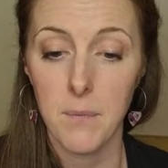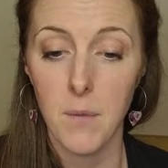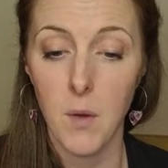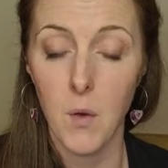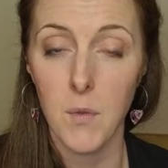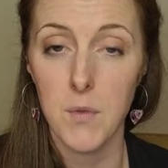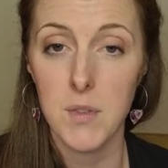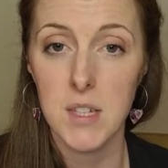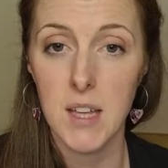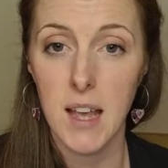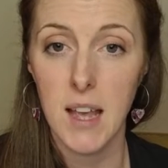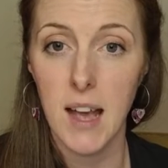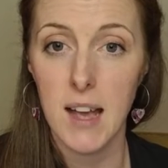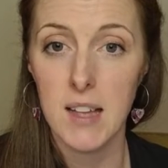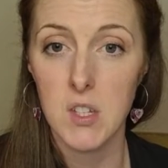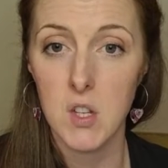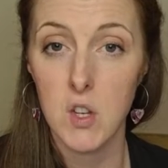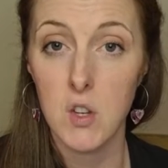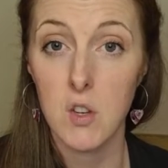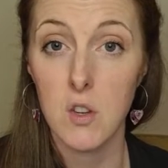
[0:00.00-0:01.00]
obviously
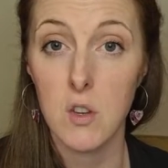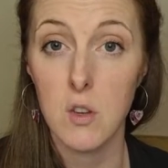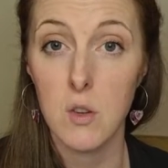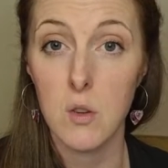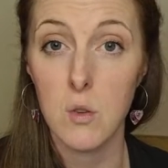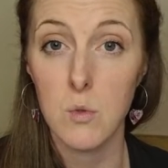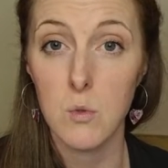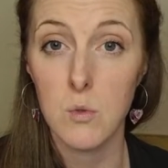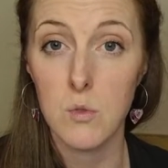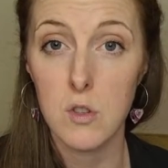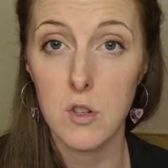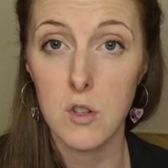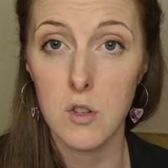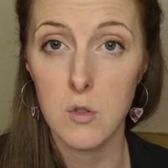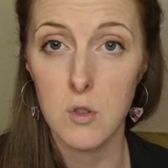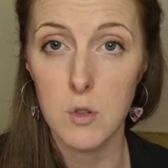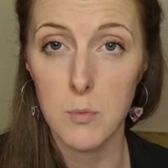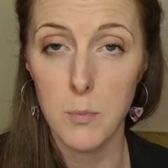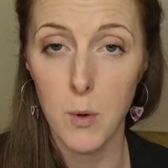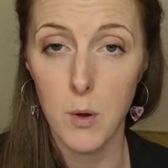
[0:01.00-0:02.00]
has a
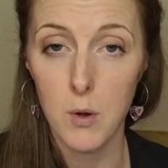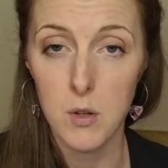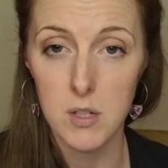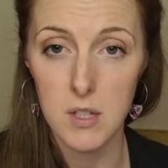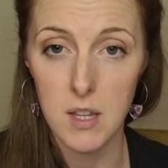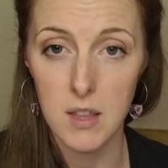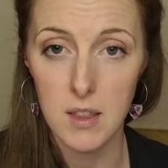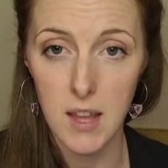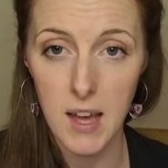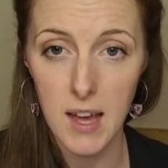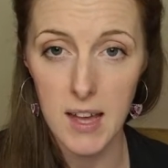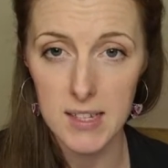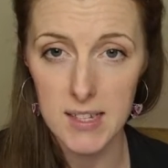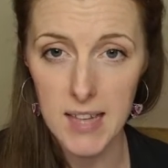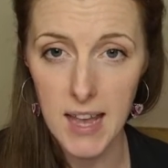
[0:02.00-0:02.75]
huge portion in that.